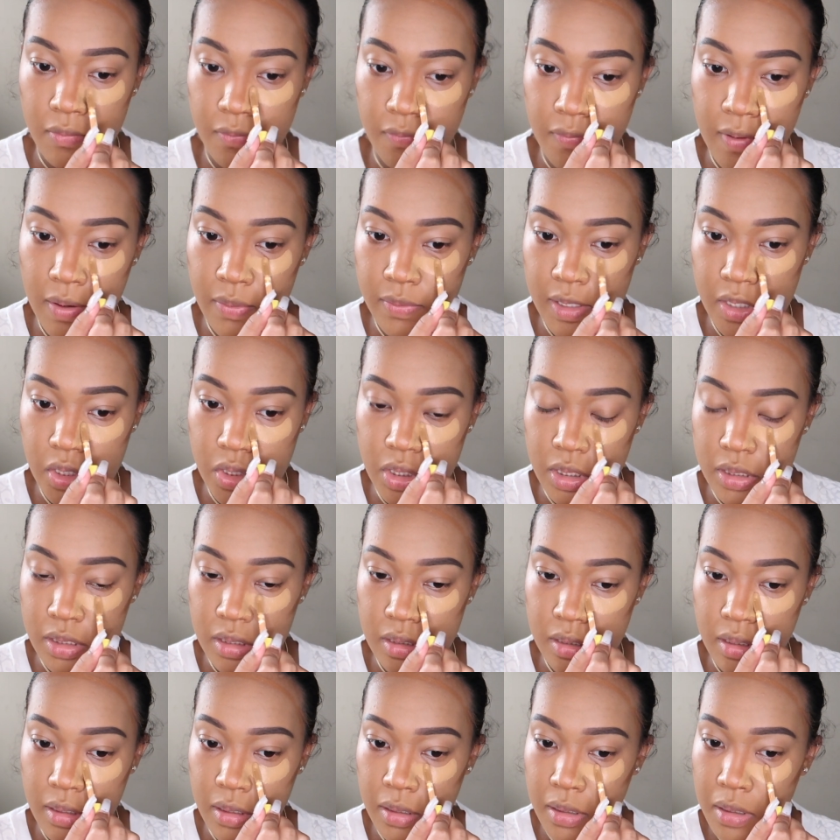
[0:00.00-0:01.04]
foundation
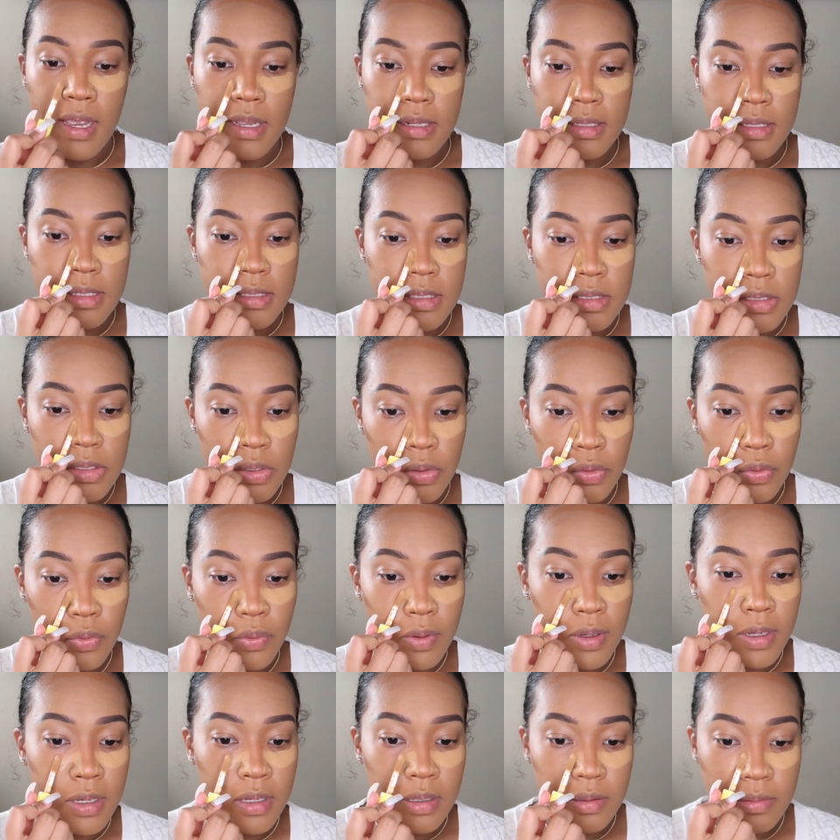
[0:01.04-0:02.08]
stick, and this is a
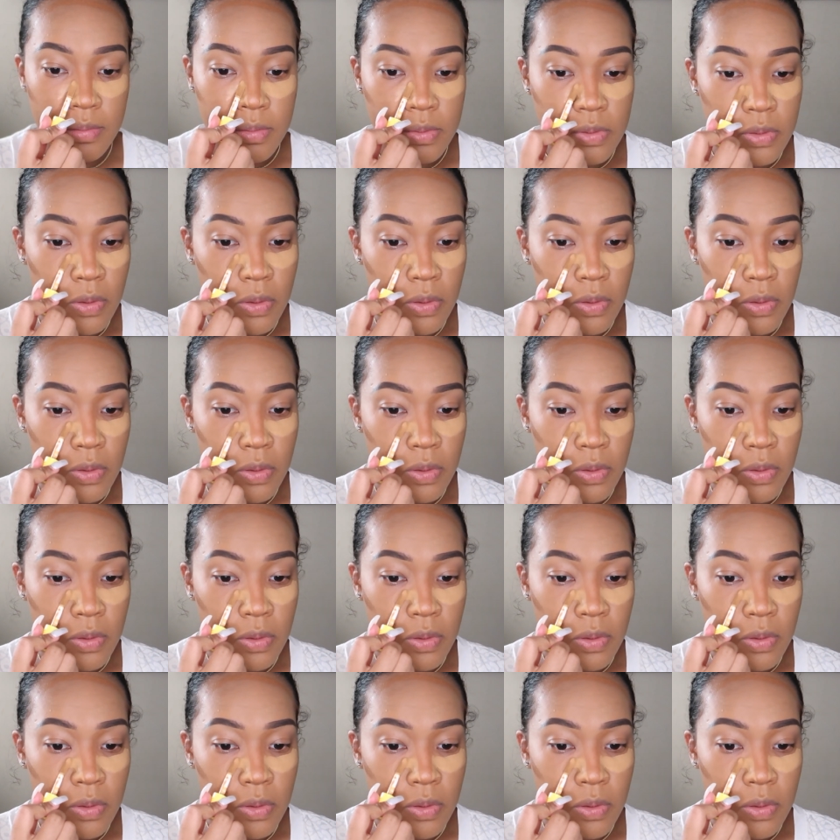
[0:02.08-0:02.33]
great